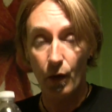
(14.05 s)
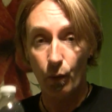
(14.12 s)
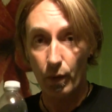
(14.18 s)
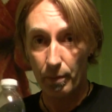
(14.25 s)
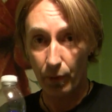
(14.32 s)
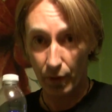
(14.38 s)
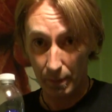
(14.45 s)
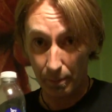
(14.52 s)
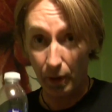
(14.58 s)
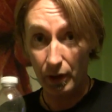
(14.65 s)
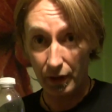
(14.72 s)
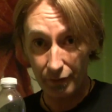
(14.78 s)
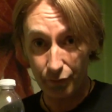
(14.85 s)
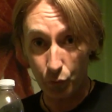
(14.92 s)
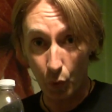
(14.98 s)
we bought a
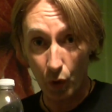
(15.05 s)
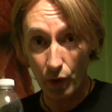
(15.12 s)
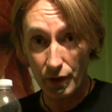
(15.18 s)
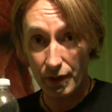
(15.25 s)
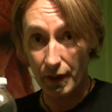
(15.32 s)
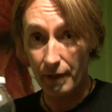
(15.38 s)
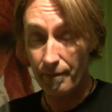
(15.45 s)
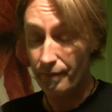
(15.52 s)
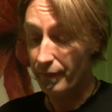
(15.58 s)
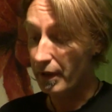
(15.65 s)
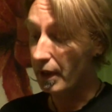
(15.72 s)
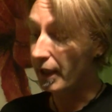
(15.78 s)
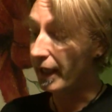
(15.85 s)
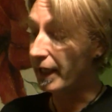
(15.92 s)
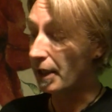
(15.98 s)
bottle of water
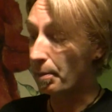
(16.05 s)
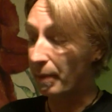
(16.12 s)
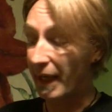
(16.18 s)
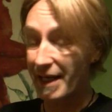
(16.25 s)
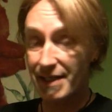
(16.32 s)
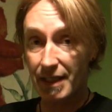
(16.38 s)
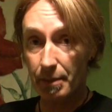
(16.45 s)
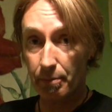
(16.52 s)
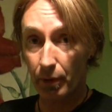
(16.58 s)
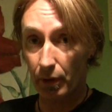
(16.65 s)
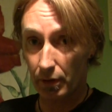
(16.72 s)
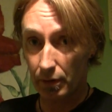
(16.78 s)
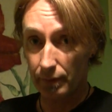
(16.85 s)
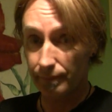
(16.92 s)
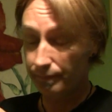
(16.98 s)
in a plastic
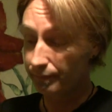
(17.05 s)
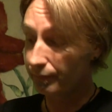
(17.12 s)
bottle.